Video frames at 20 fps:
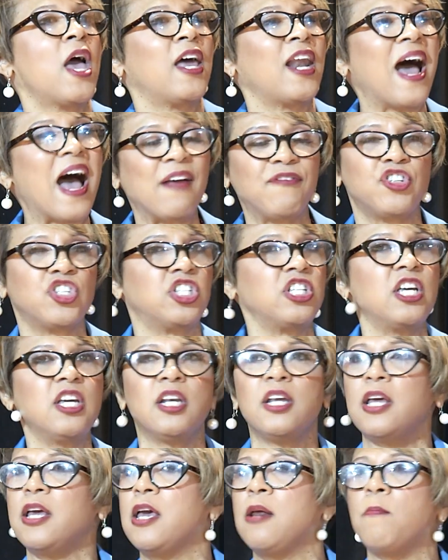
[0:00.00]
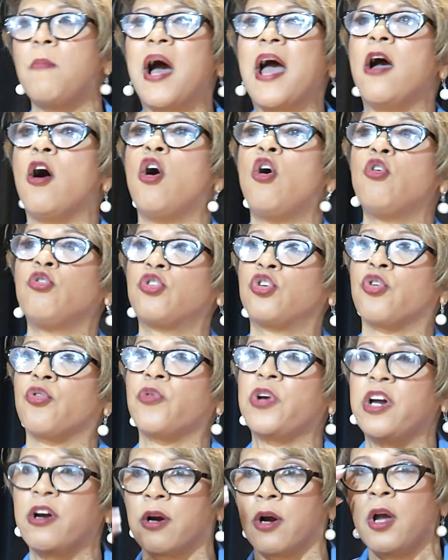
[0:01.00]
And I've seen it in my own
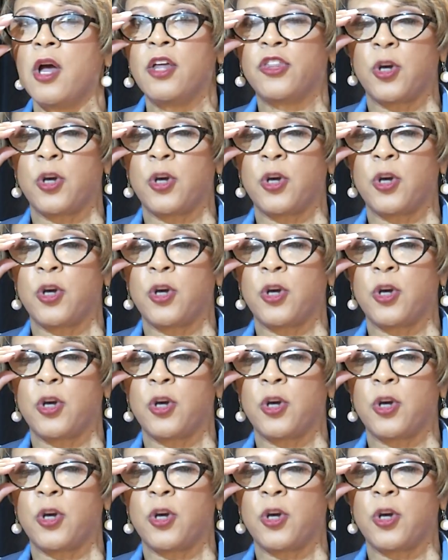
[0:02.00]
career.